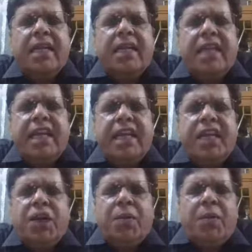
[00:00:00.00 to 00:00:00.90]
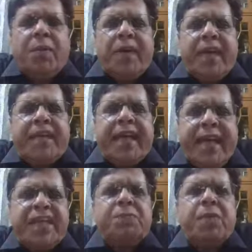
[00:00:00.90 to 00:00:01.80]
the it
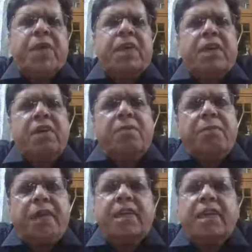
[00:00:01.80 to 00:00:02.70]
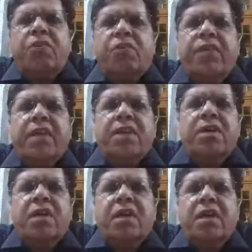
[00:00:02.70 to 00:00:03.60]
has protective effect
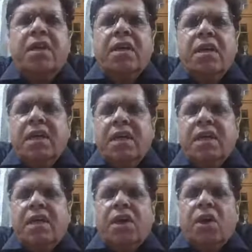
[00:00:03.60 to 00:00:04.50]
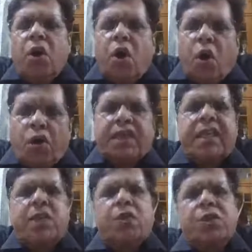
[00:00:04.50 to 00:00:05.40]
uh, on the
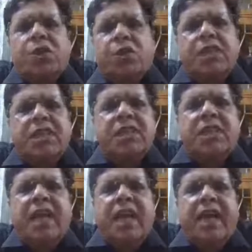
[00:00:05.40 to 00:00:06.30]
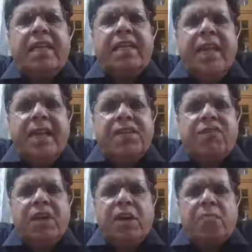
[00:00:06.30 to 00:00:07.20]
atherosclerosis. And there is
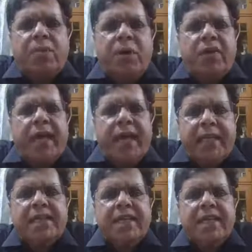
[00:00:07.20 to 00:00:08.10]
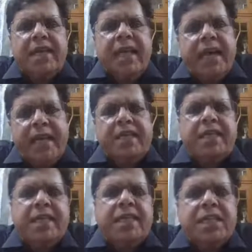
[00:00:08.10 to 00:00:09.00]
one compound, allicin.
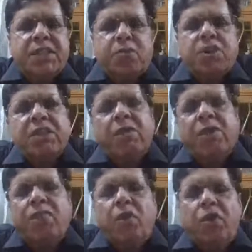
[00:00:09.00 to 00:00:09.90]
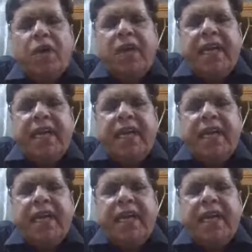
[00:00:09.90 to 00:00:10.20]
Allicin is responsible for